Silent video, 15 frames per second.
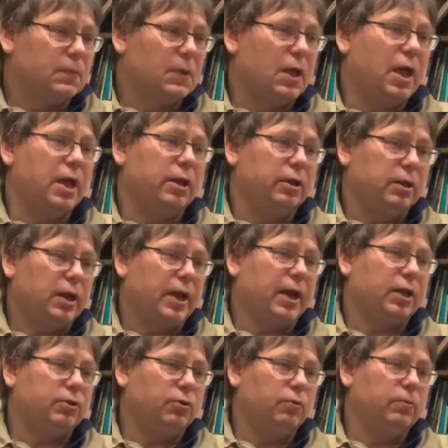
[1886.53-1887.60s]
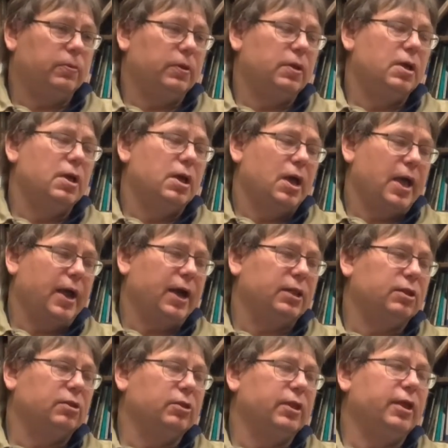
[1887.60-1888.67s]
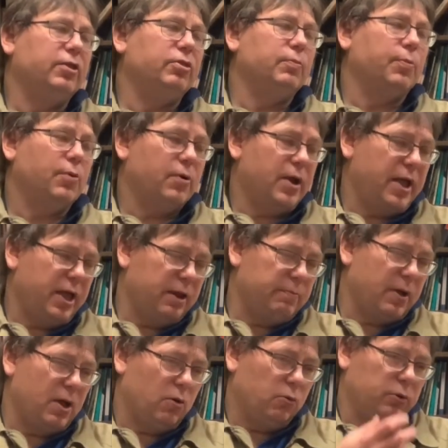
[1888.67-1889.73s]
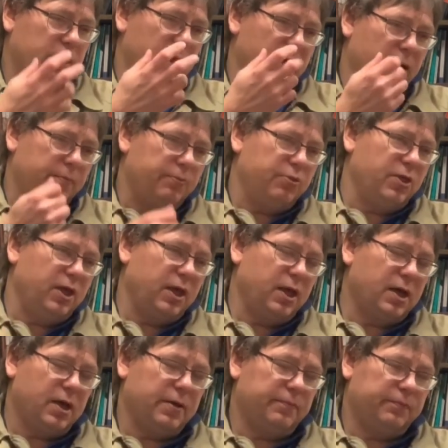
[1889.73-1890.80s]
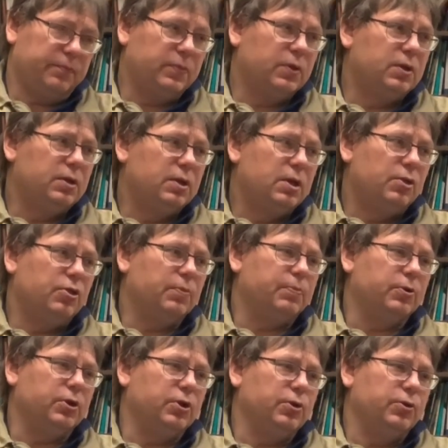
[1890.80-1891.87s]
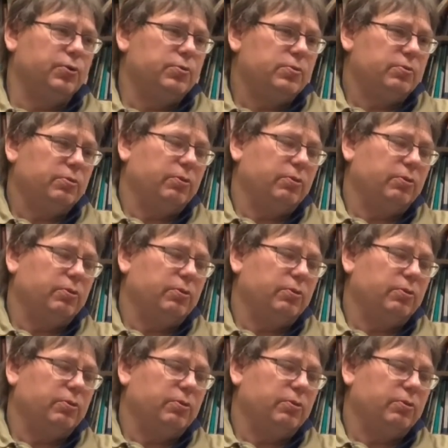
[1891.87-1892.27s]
And I got to lead the parade by holding up the Purdue